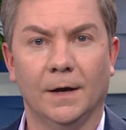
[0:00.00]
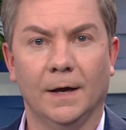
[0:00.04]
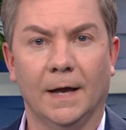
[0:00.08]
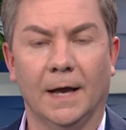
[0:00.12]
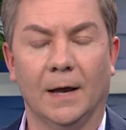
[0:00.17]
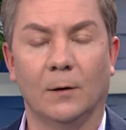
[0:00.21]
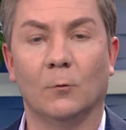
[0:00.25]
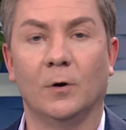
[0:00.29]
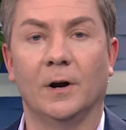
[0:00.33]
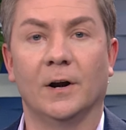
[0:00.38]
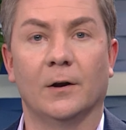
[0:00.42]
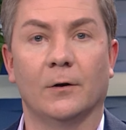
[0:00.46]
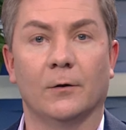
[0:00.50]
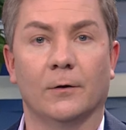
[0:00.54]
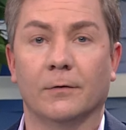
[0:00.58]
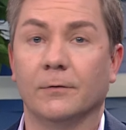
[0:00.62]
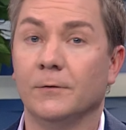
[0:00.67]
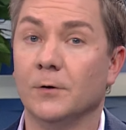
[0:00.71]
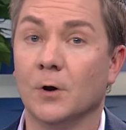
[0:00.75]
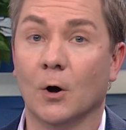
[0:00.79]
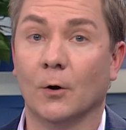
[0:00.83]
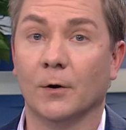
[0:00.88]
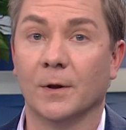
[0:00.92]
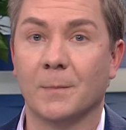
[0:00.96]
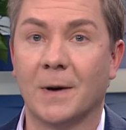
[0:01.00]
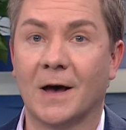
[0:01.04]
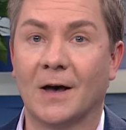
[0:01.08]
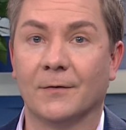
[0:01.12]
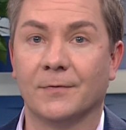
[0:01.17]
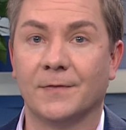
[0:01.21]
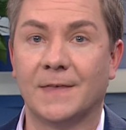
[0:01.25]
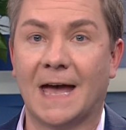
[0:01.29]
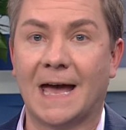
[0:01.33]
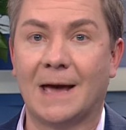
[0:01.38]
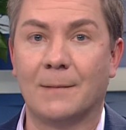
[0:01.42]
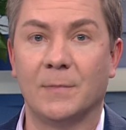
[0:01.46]
And one other note
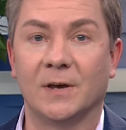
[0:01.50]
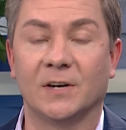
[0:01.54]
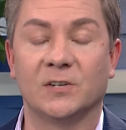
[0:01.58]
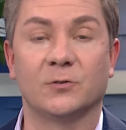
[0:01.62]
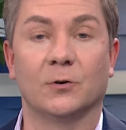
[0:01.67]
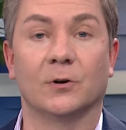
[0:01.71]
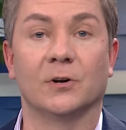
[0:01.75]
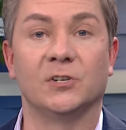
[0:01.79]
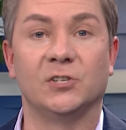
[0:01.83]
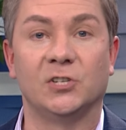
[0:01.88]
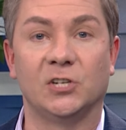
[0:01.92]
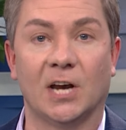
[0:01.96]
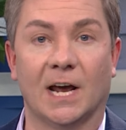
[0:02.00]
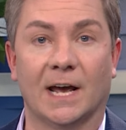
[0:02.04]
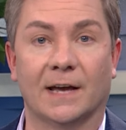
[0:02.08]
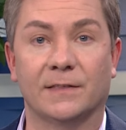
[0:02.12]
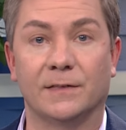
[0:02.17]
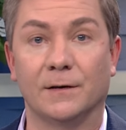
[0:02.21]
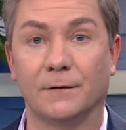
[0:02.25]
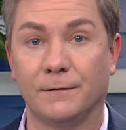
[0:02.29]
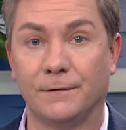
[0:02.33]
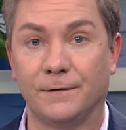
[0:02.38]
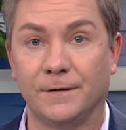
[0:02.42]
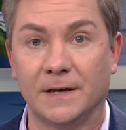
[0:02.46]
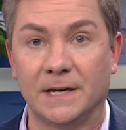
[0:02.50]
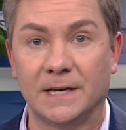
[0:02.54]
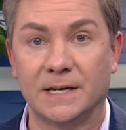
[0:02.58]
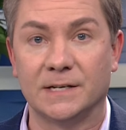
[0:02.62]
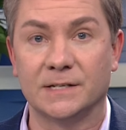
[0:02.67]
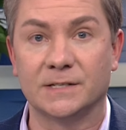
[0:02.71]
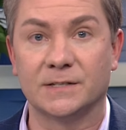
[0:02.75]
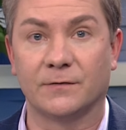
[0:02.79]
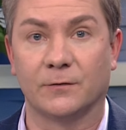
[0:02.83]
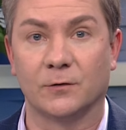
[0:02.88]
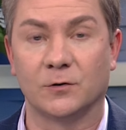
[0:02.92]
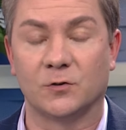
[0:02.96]
about that, make sure to check the
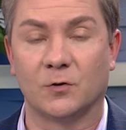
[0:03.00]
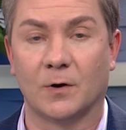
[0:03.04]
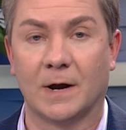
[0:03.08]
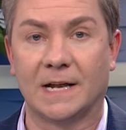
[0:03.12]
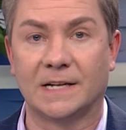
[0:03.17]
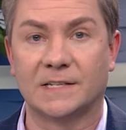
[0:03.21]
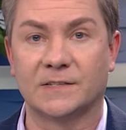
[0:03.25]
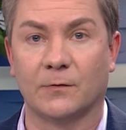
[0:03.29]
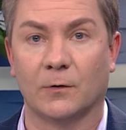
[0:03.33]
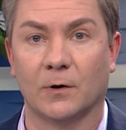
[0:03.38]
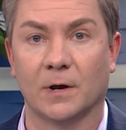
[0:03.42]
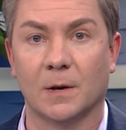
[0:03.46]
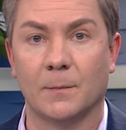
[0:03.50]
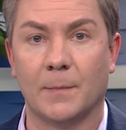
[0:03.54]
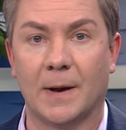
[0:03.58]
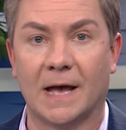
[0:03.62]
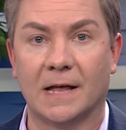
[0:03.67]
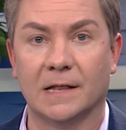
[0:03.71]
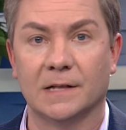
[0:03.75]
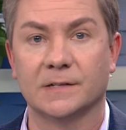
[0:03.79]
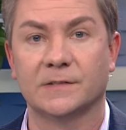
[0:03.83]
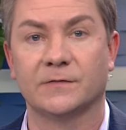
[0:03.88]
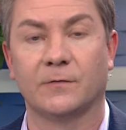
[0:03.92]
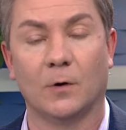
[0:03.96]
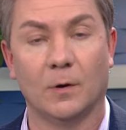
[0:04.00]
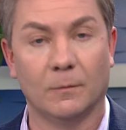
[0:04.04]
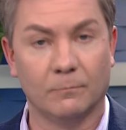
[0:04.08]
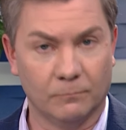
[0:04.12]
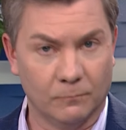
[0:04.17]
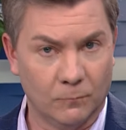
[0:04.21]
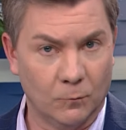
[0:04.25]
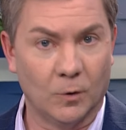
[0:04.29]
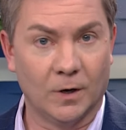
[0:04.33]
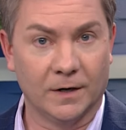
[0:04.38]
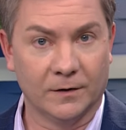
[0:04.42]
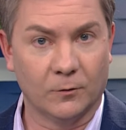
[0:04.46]
fees for transferring a balance
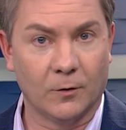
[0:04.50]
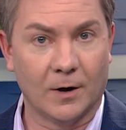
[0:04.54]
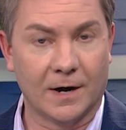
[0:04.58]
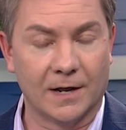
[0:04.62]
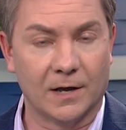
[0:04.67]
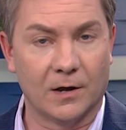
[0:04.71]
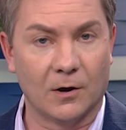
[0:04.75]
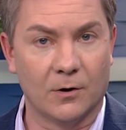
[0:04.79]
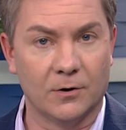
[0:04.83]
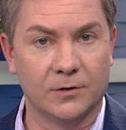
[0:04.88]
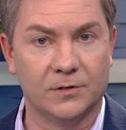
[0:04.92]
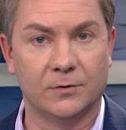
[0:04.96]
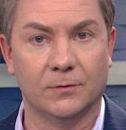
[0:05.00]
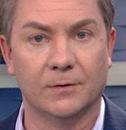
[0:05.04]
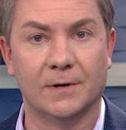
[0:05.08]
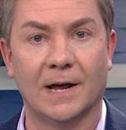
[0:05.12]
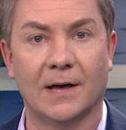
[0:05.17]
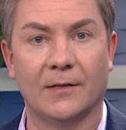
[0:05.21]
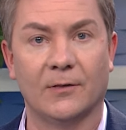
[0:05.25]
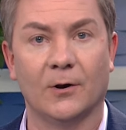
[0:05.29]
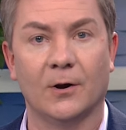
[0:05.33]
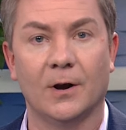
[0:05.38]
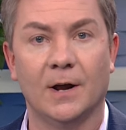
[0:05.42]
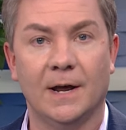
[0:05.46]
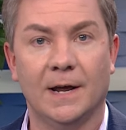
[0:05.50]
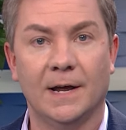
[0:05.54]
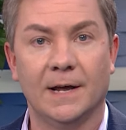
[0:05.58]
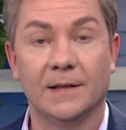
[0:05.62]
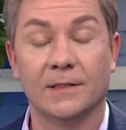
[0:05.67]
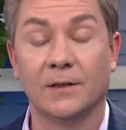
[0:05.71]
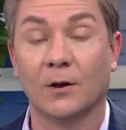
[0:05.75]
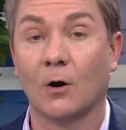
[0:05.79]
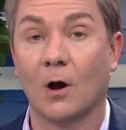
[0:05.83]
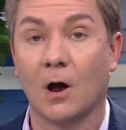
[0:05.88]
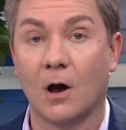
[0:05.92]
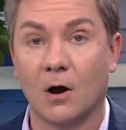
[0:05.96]
from one credit card to another.
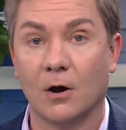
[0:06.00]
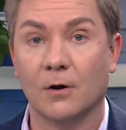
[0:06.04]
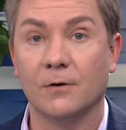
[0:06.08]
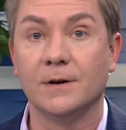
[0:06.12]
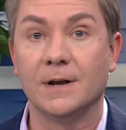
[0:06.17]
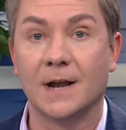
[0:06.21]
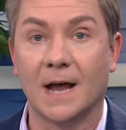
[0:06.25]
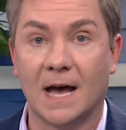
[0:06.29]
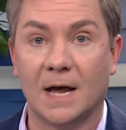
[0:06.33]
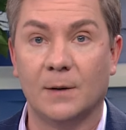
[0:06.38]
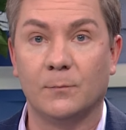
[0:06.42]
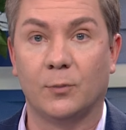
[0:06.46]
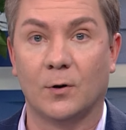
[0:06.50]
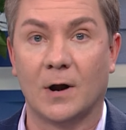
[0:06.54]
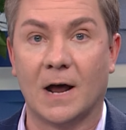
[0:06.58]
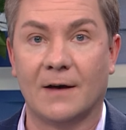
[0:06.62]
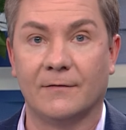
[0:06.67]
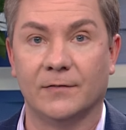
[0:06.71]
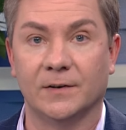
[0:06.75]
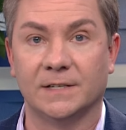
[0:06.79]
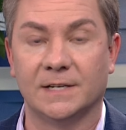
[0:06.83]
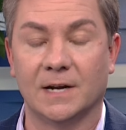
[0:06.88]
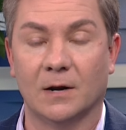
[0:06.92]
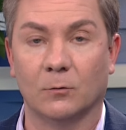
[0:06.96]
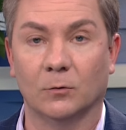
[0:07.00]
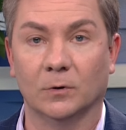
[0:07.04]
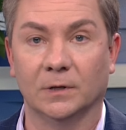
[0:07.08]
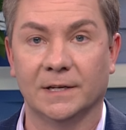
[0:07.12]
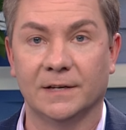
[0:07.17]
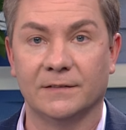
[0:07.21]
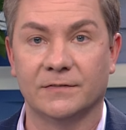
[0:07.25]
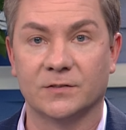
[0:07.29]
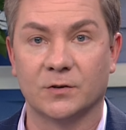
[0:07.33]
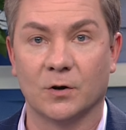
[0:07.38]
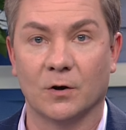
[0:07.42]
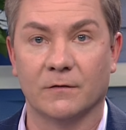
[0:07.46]
There are nonprofit debt
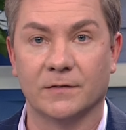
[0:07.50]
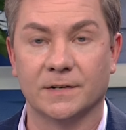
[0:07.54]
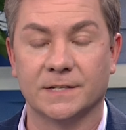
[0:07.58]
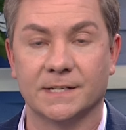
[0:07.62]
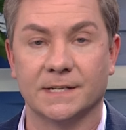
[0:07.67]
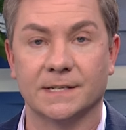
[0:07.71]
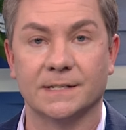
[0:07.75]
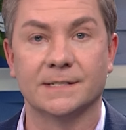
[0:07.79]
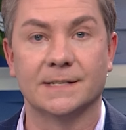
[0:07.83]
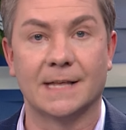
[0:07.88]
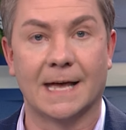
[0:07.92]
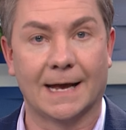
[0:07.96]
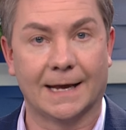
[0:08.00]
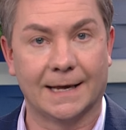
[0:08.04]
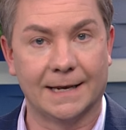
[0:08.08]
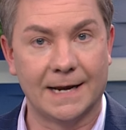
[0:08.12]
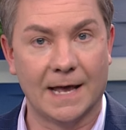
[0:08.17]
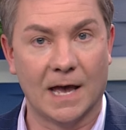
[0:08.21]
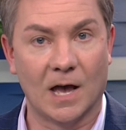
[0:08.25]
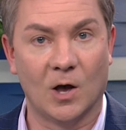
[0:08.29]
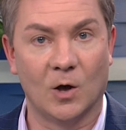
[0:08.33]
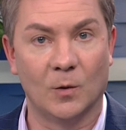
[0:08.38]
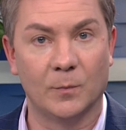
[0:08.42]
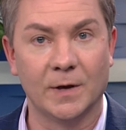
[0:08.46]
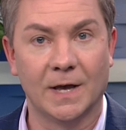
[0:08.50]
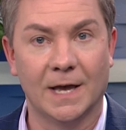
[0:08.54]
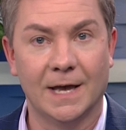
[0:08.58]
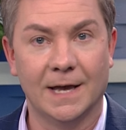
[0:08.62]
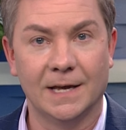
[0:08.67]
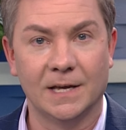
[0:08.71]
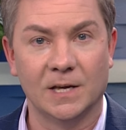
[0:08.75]
relief services that can help.